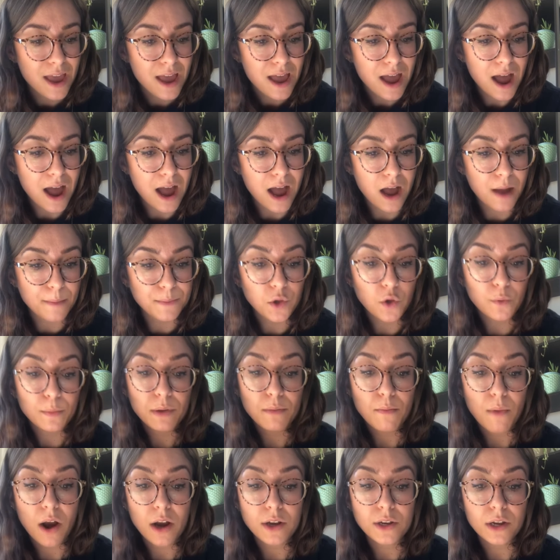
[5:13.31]
You'll be
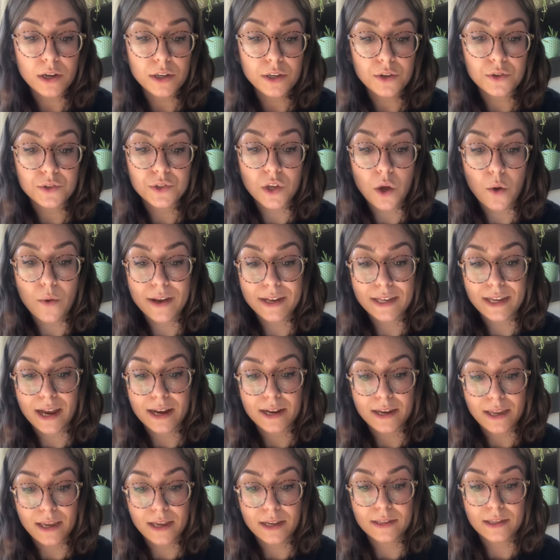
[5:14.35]
marked on your sewing
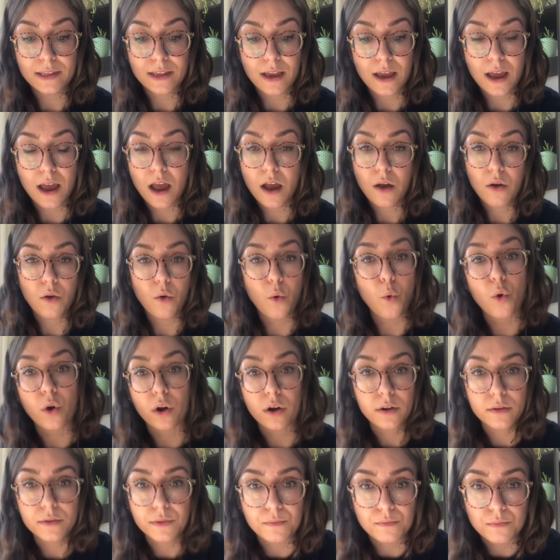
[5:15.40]
techniques,
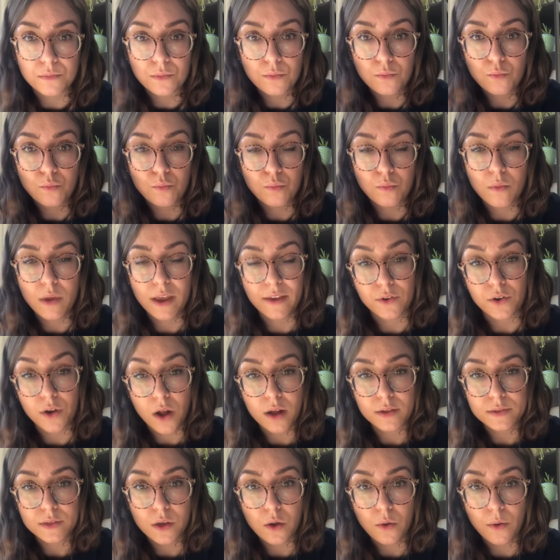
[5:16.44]
or if you're
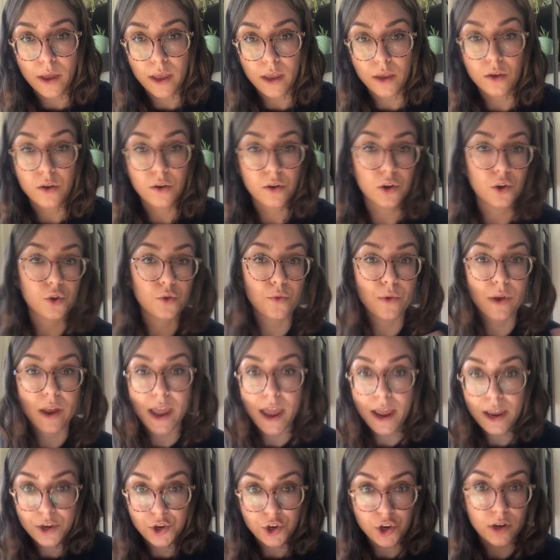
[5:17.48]
not sewing, your
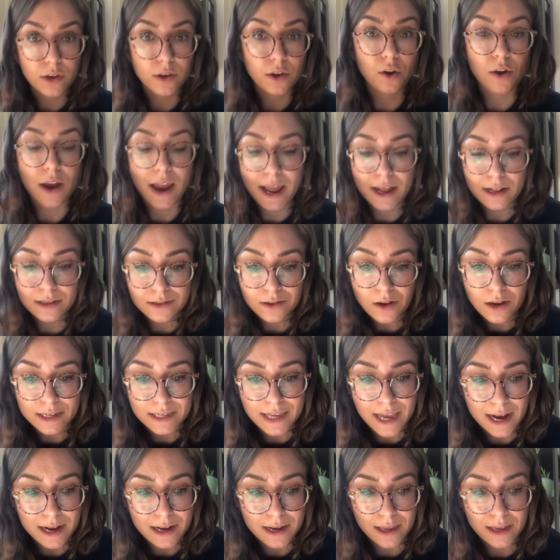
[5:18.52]
creation, your hands-on
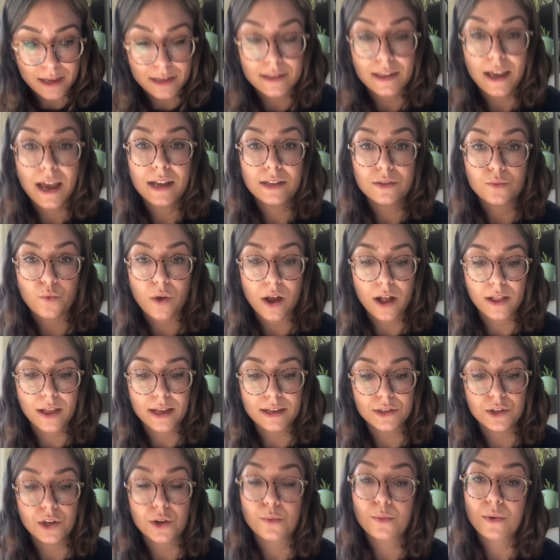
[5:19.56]
techniques, as well
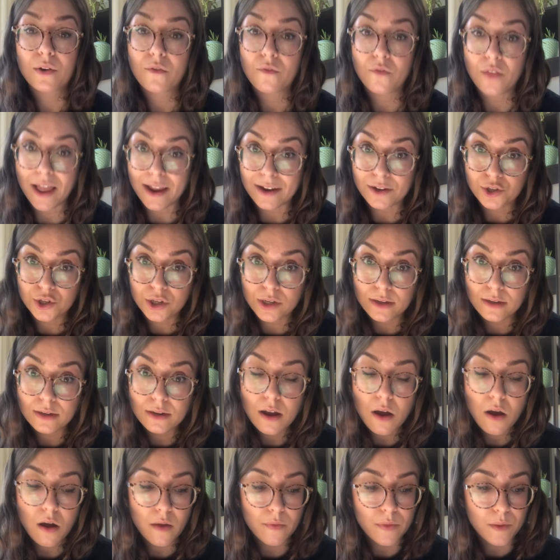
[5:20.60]
as your
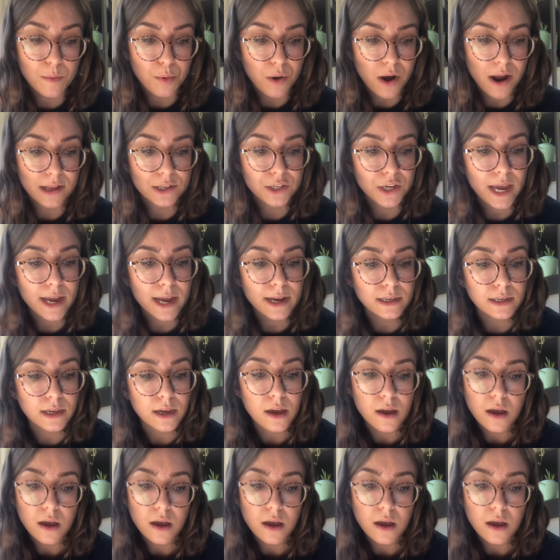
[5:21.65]
reflection on the project.